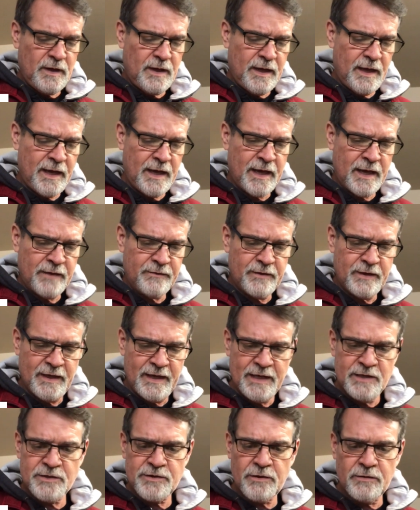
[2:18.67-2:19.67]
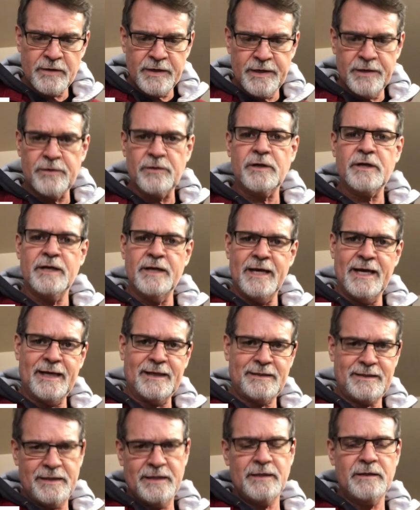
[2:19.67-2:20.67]
and the Eastern
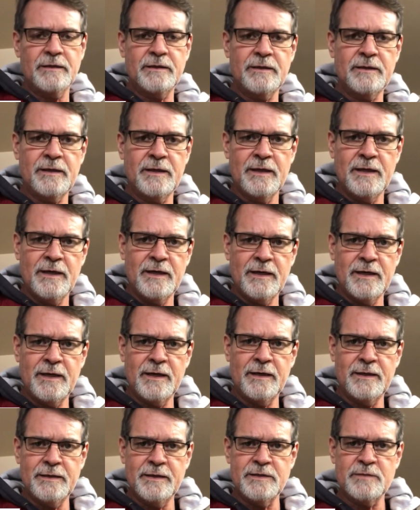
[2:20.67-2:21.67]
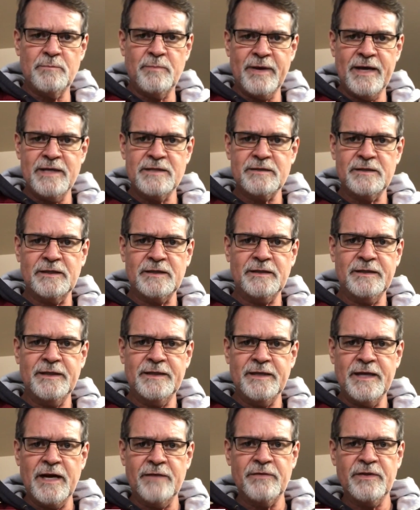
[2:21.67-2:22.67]
Interconnected is
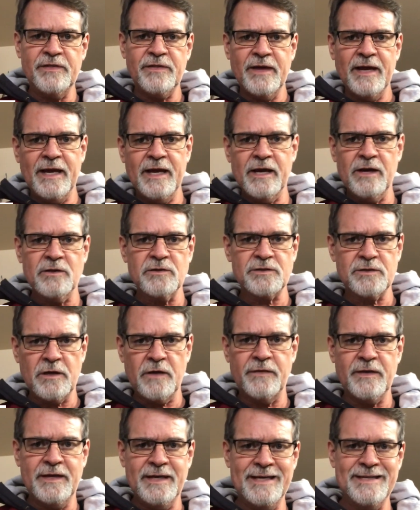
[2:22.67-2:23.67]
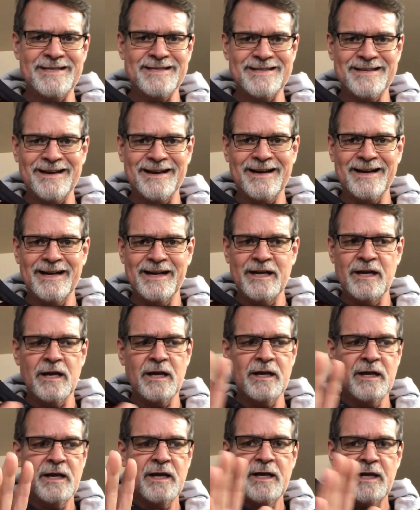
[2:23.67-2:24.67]
basically everything else on the east side,
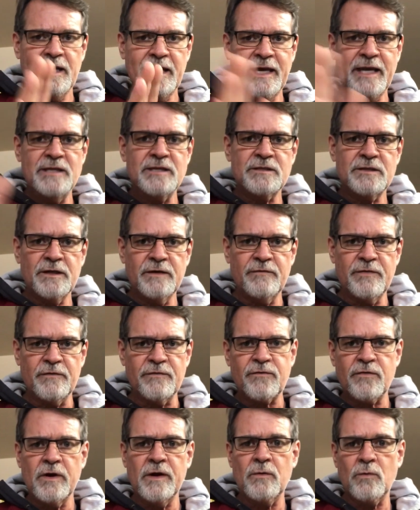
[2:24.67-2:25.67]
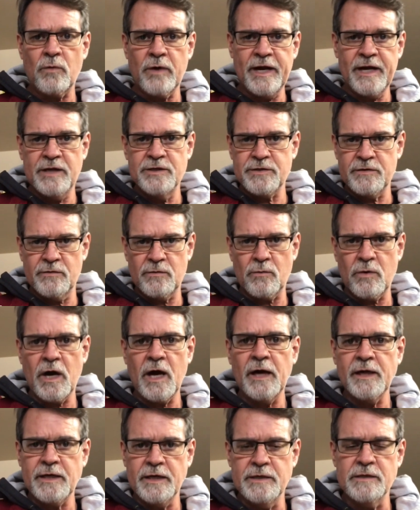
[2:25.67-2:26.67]
east of the Front Range of the
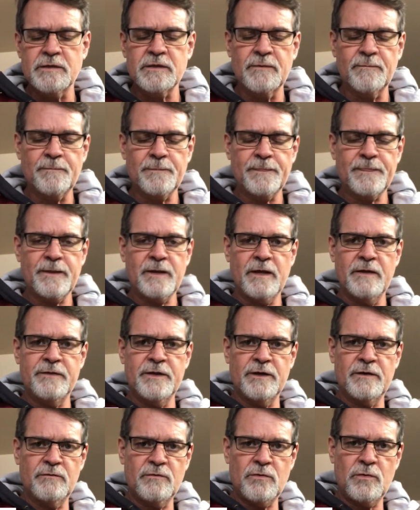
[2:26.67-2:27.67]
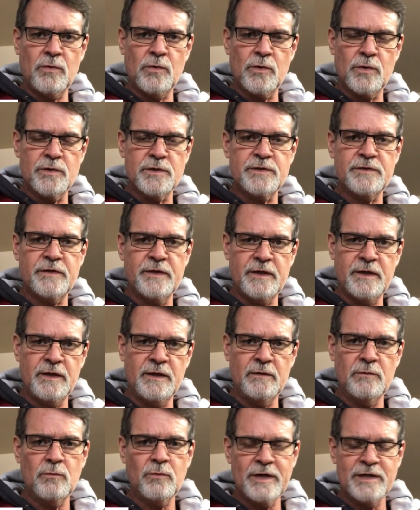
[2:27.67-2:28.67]
Rockies. And then, of course, the
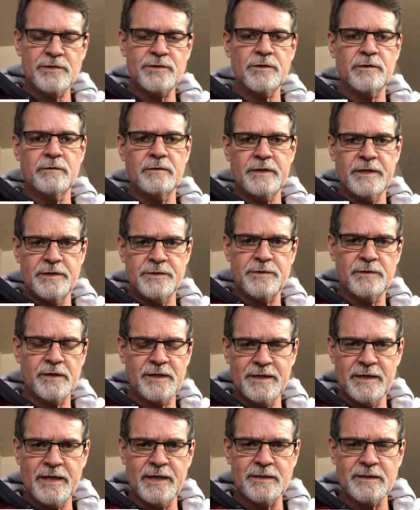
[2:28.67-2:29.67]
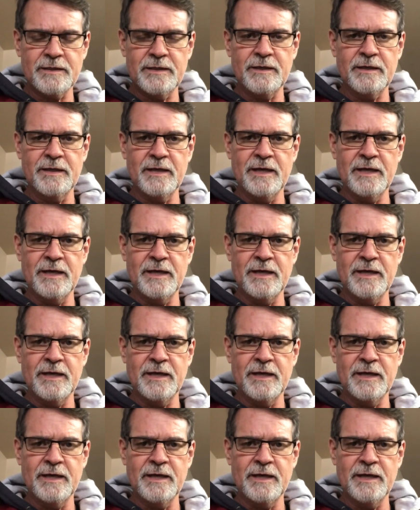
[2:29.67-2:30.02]
Western Interconnected